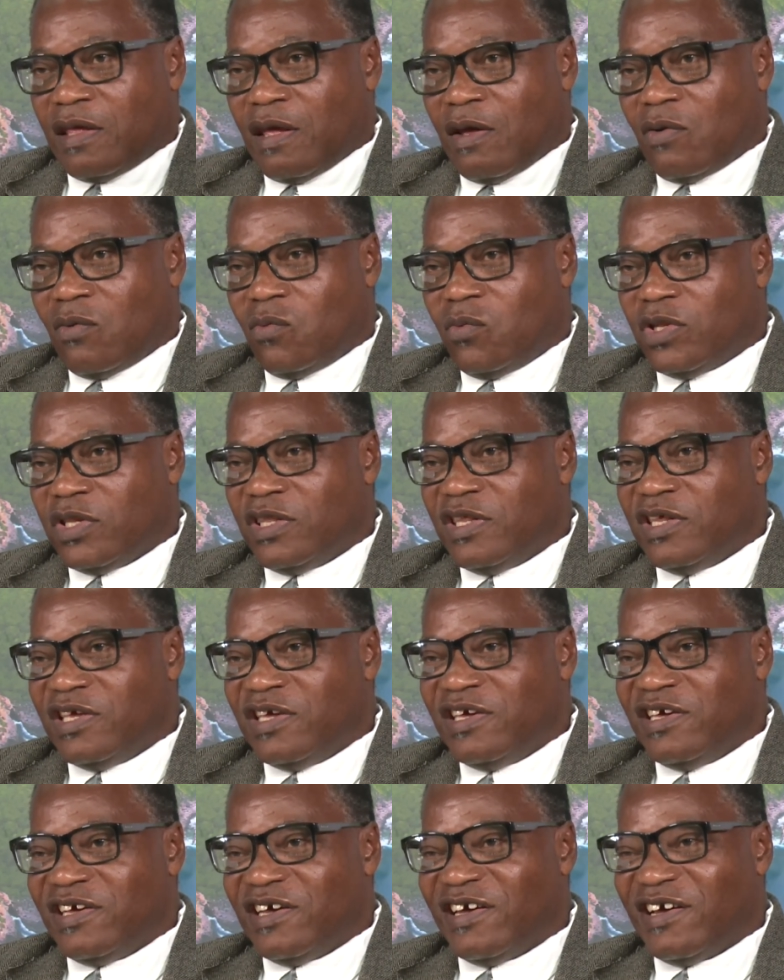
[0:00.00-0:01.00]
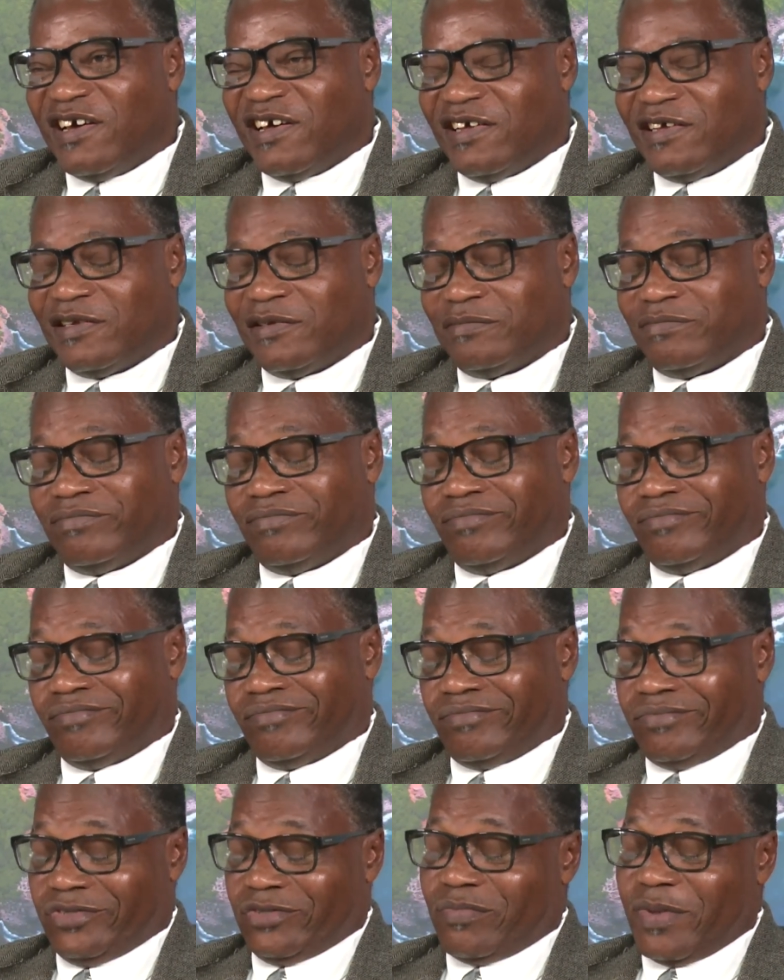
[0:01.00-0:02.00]
with the,
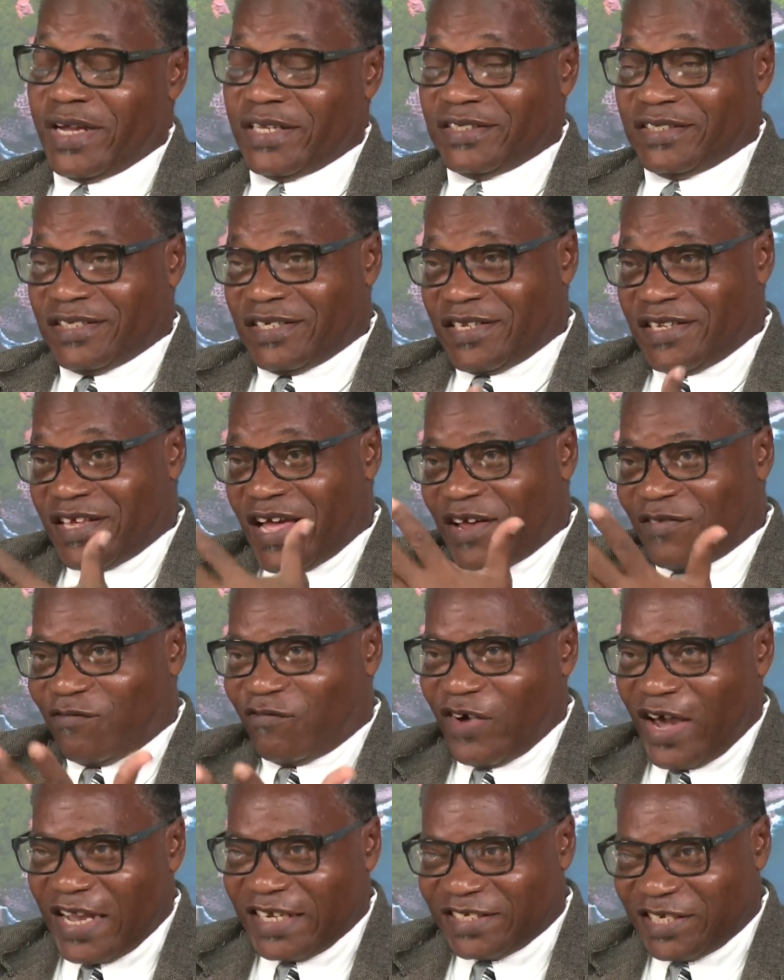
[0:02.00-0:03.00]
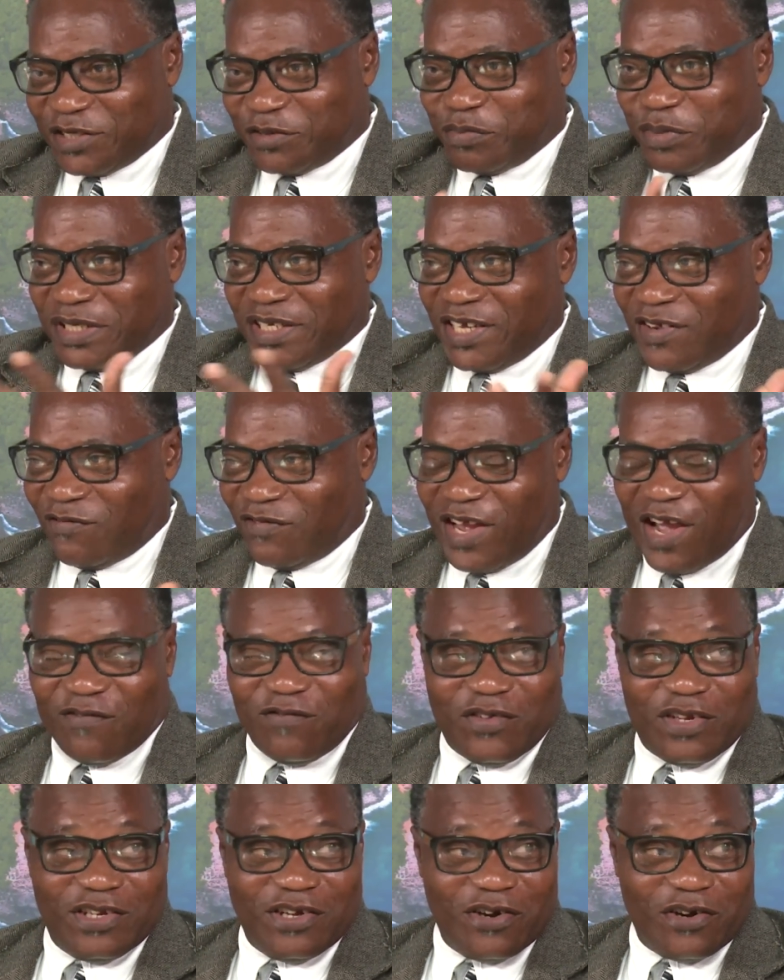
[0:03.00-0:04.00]
you might say, the advice that's been given after
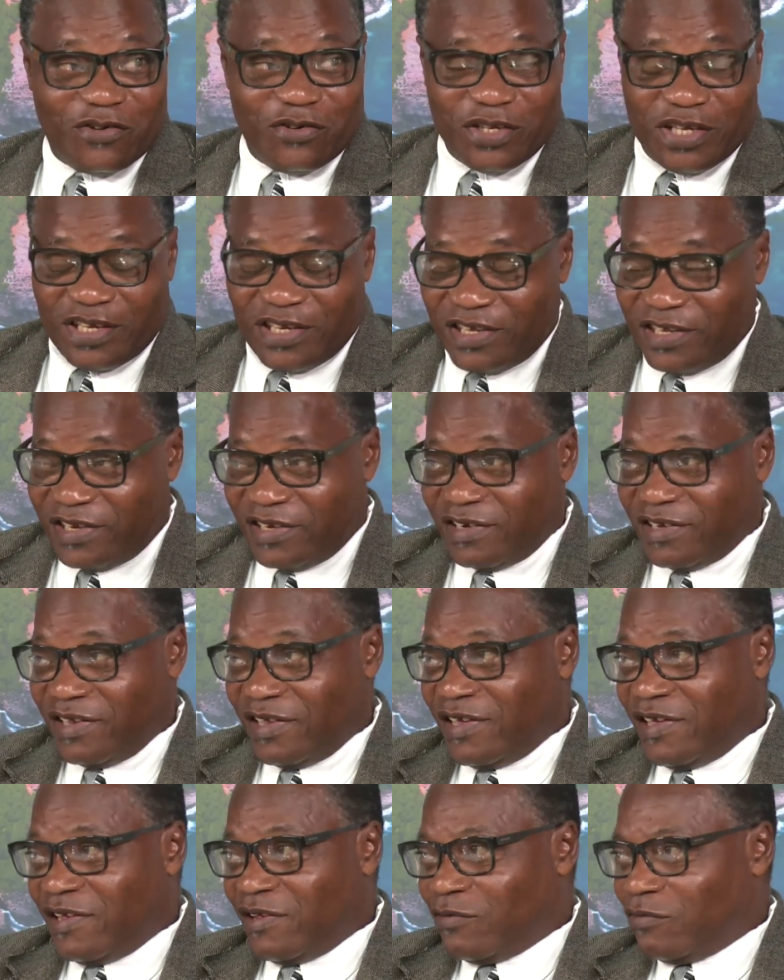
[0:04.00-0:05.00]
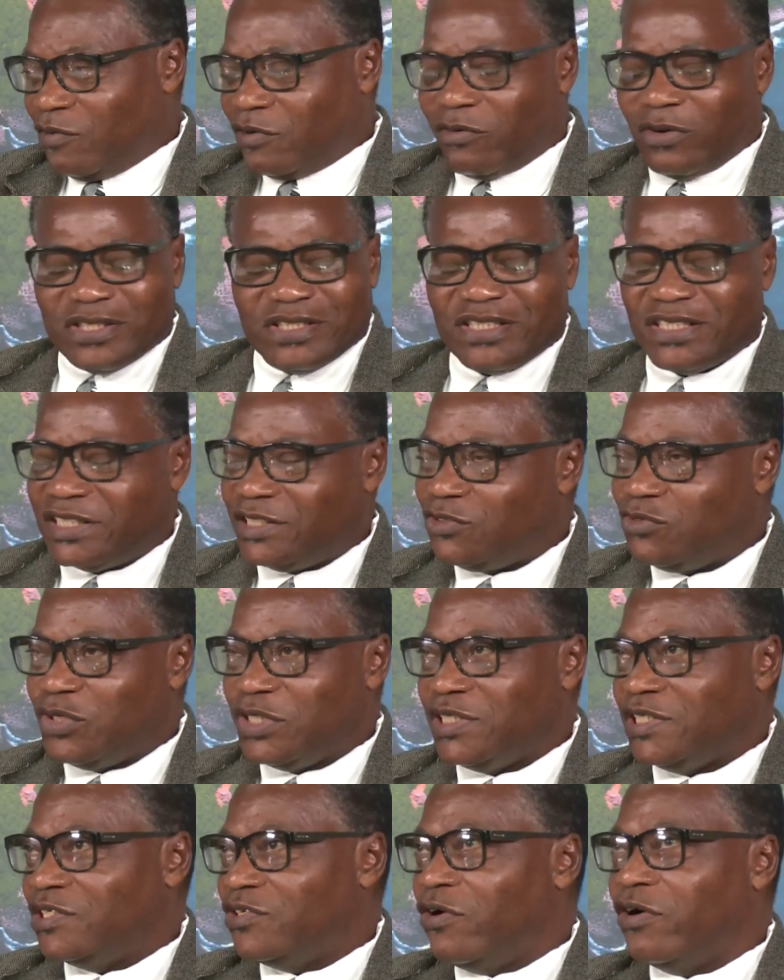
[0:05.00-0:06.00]
the hurricane,
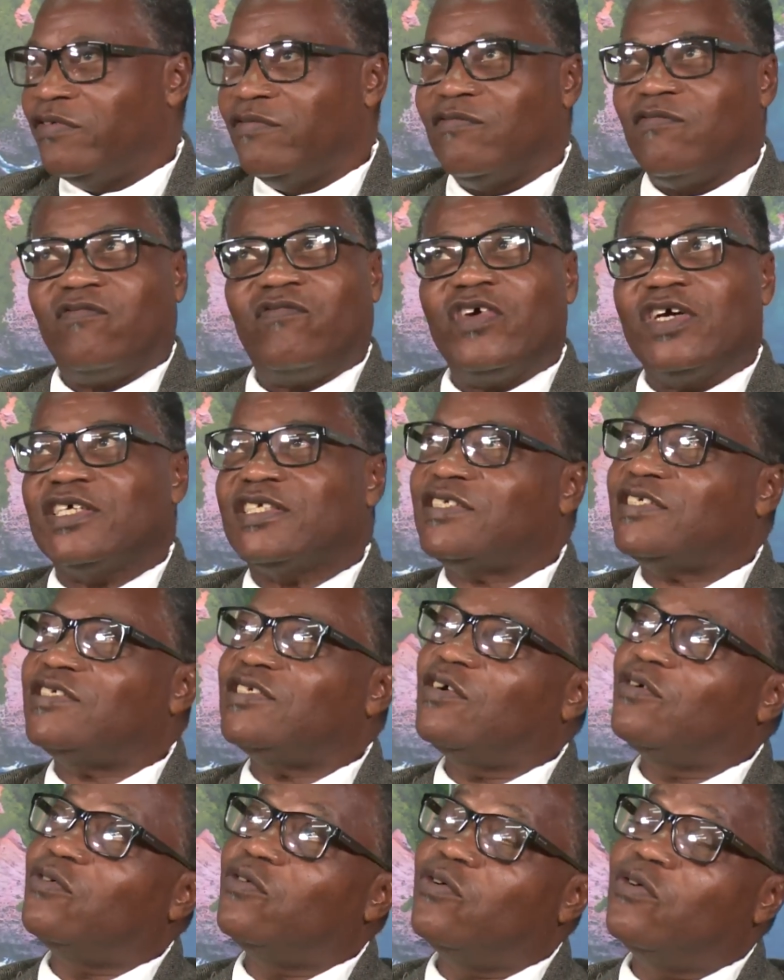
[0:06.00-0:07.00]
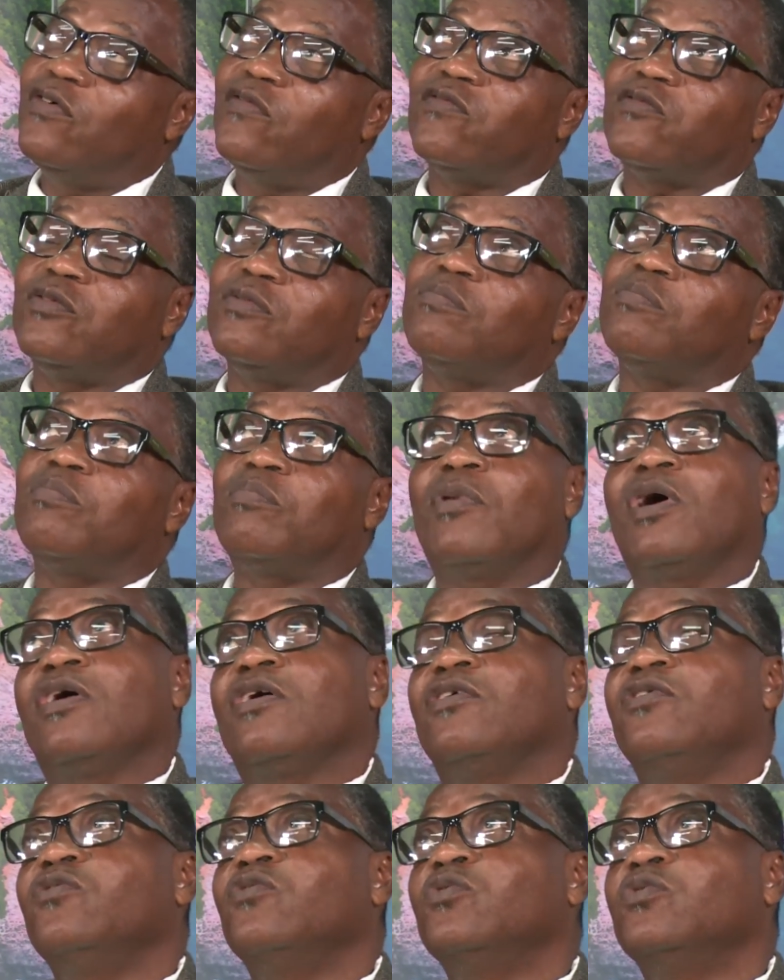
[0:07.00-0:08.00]
concentrating on fix your roof,
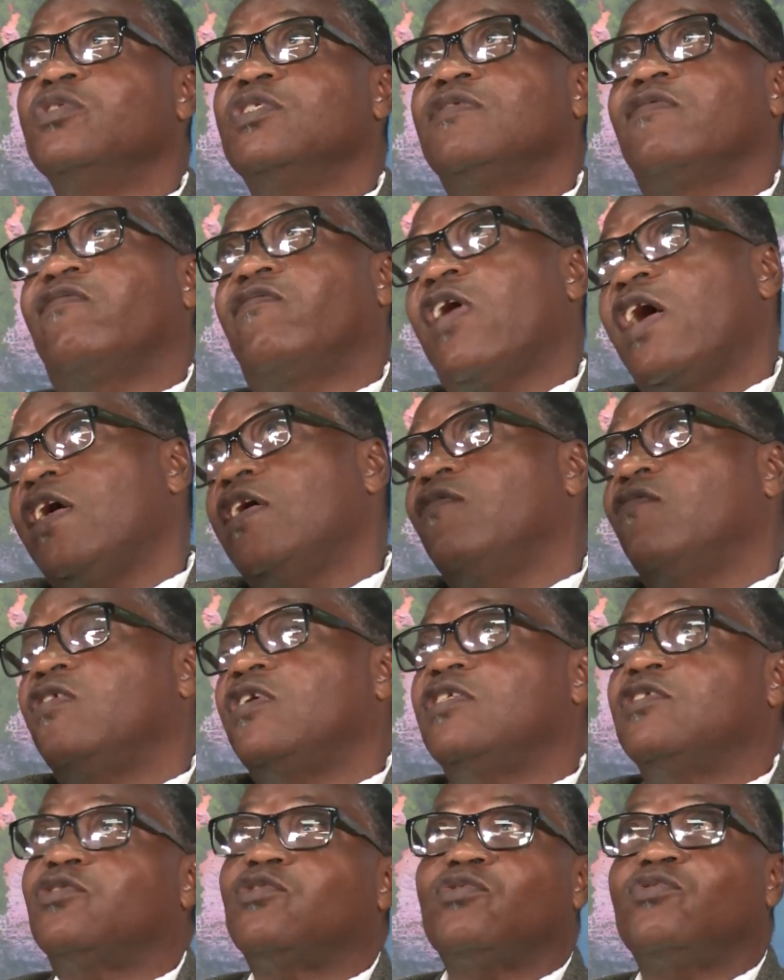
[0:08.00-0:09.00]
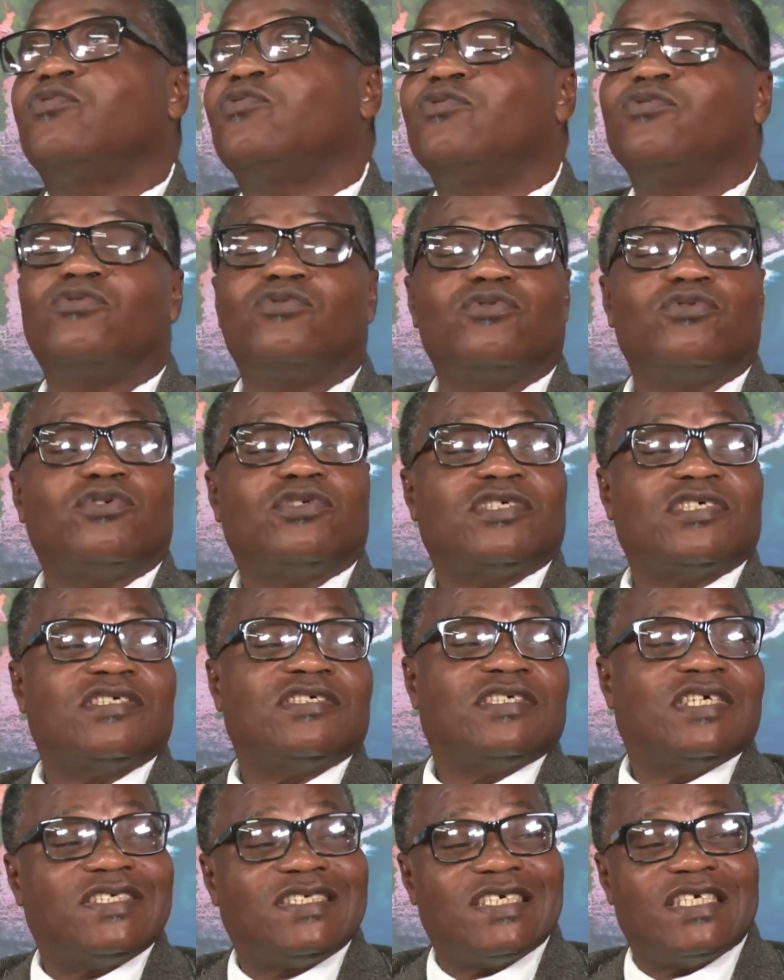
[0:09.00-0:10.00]
use 5-inch screws, and
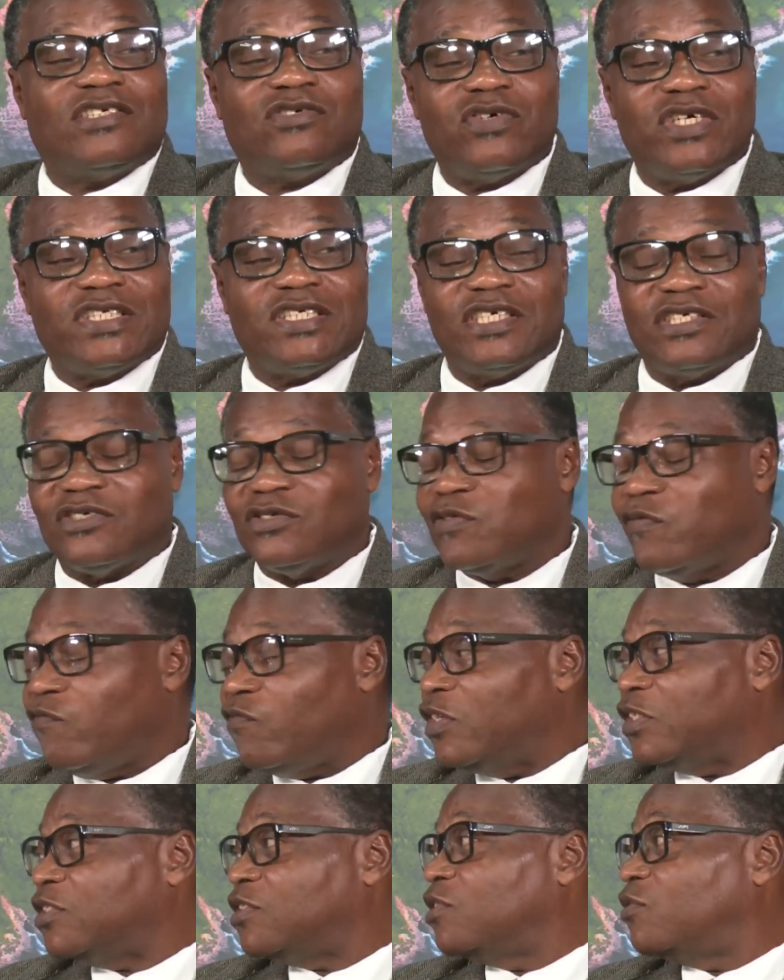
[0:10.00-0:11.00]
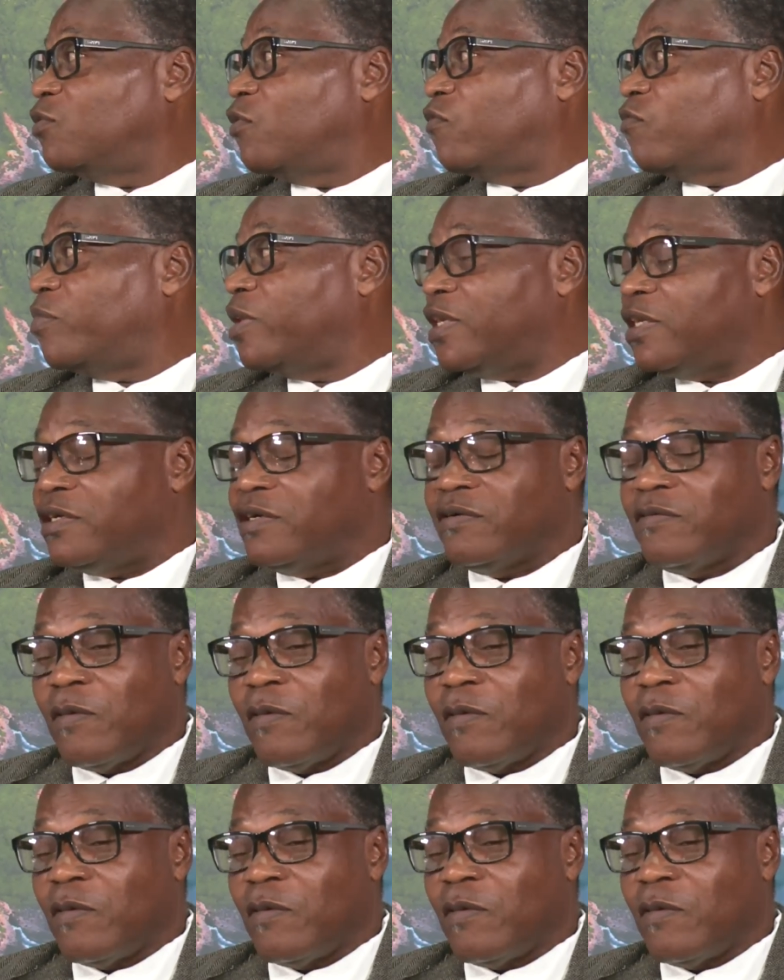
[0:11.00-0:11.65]
et cetera, to fix your roof better.